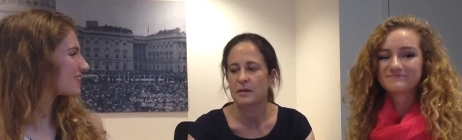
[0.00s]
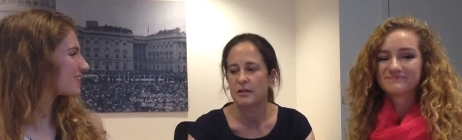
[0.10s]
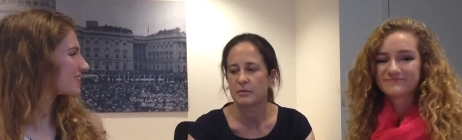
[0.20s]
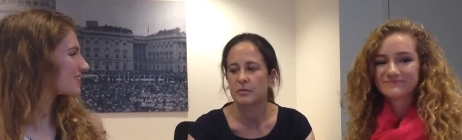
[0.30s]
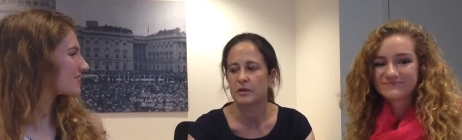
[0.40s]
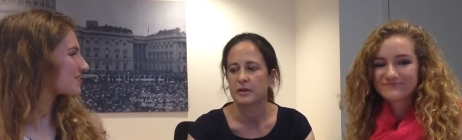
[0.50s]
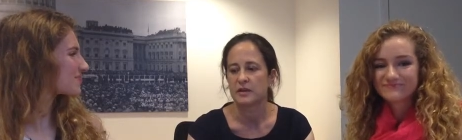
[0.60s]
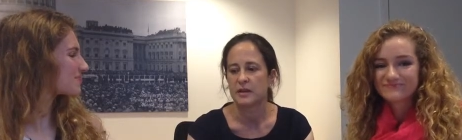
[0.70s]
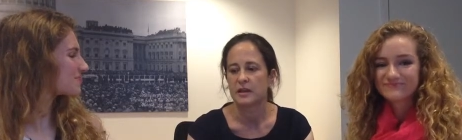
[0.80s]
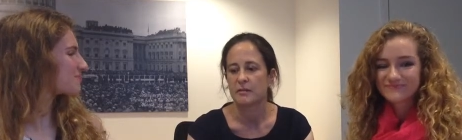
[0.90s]
Speaker 1: about the world
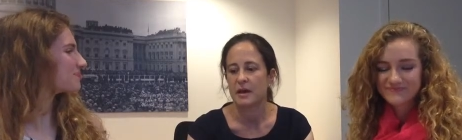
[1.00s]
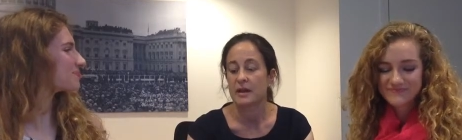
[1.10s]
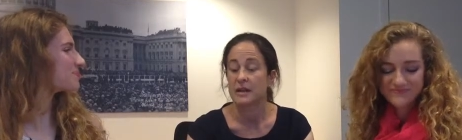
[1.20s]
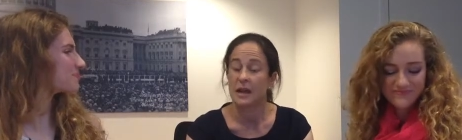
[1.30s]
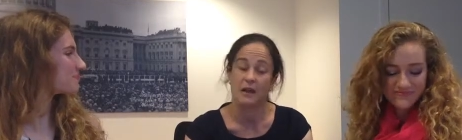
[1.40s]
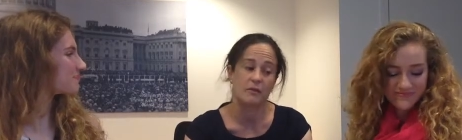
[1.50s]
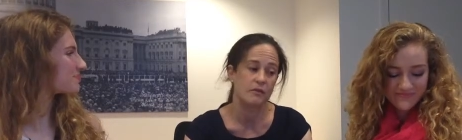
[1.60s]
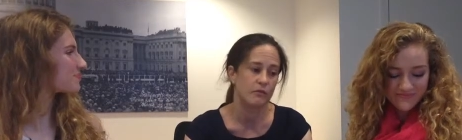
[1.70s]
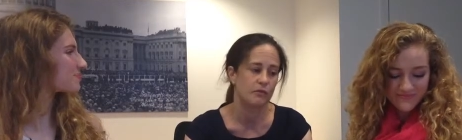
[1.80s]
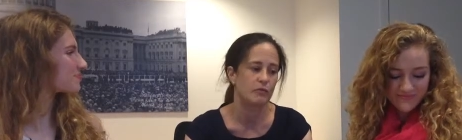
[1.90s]
and think about mm-hmm. again
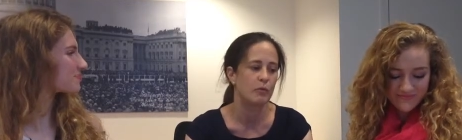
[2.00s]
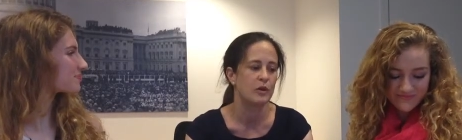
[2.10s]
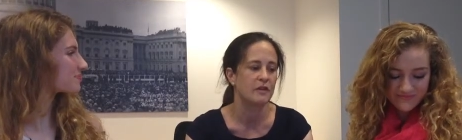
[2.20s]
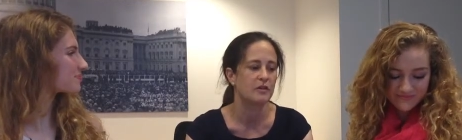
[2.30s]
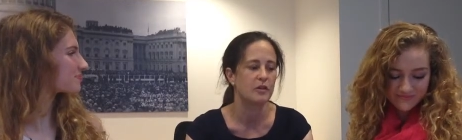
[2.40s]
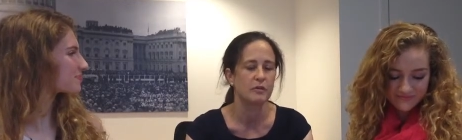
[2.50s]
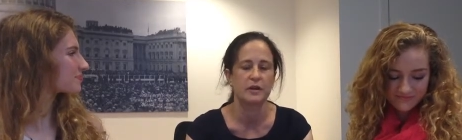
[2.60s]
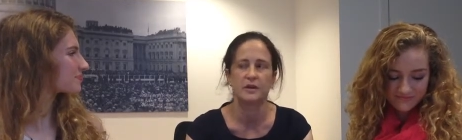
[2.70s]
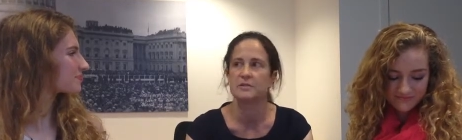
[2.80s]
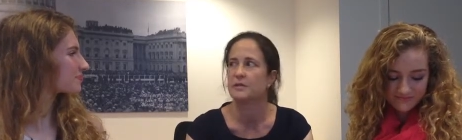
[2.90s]
whatever
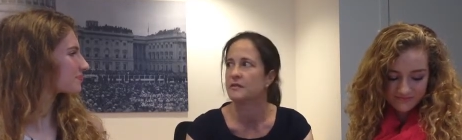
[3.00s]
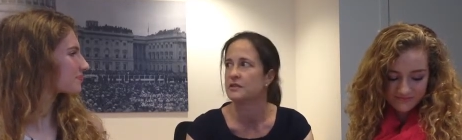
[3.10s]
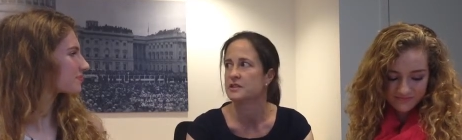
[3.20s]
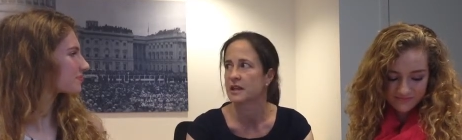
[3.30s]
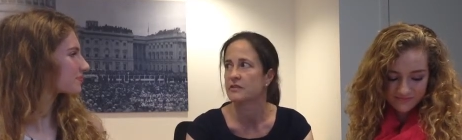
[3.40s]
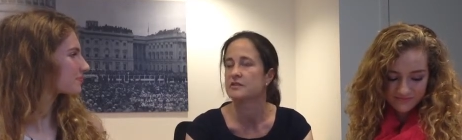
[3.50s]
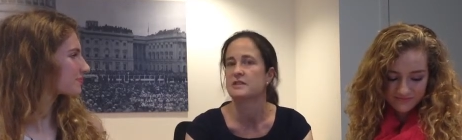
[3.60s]
careers and whatever sectors